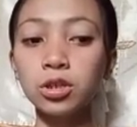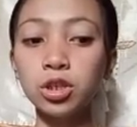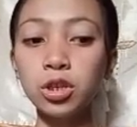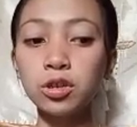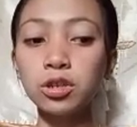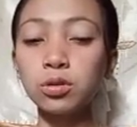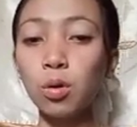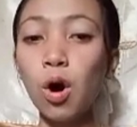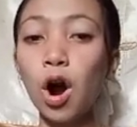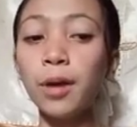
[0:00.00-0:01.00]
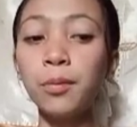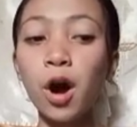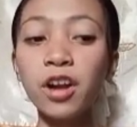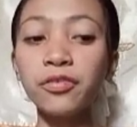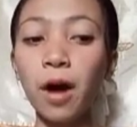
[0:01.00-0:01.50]
choose 2 or
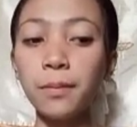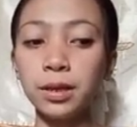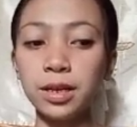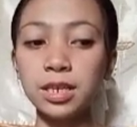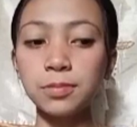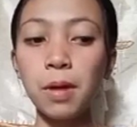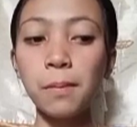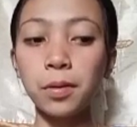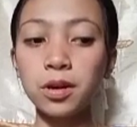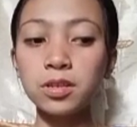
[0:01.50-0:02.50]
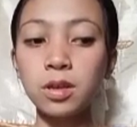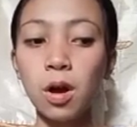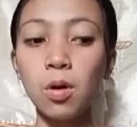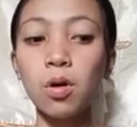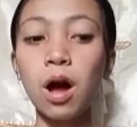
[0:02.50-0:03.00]
more families members
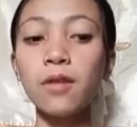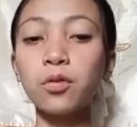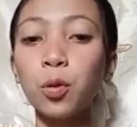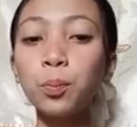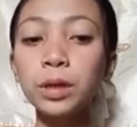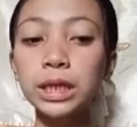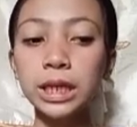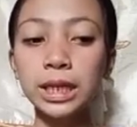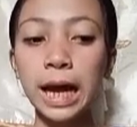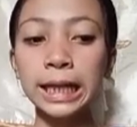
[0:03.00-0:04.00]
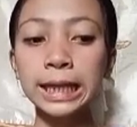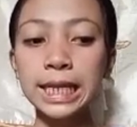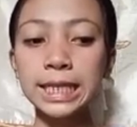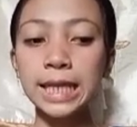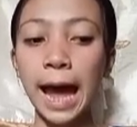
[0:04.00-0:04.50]
who have completed at
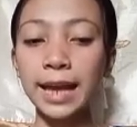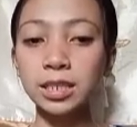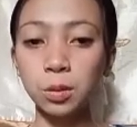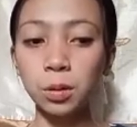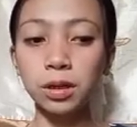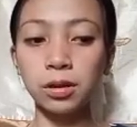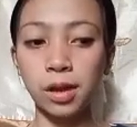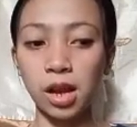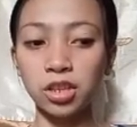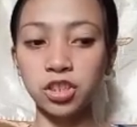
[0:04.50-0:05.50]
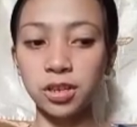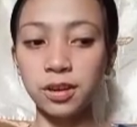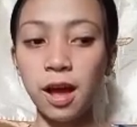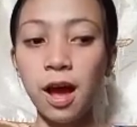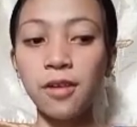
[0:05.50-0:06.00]
least high school education,
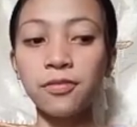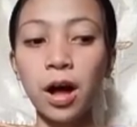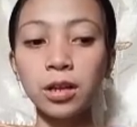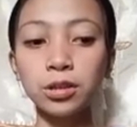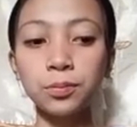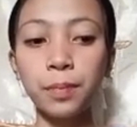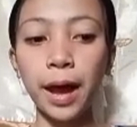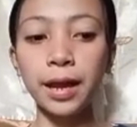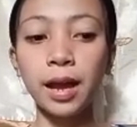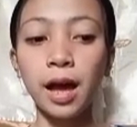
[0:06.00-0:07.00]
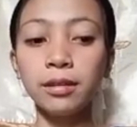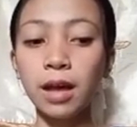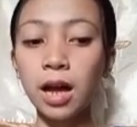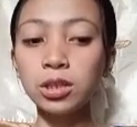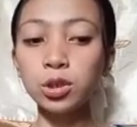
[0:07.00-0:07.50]
followed by
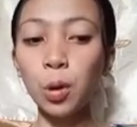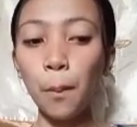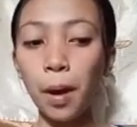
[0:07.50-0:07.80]
non-2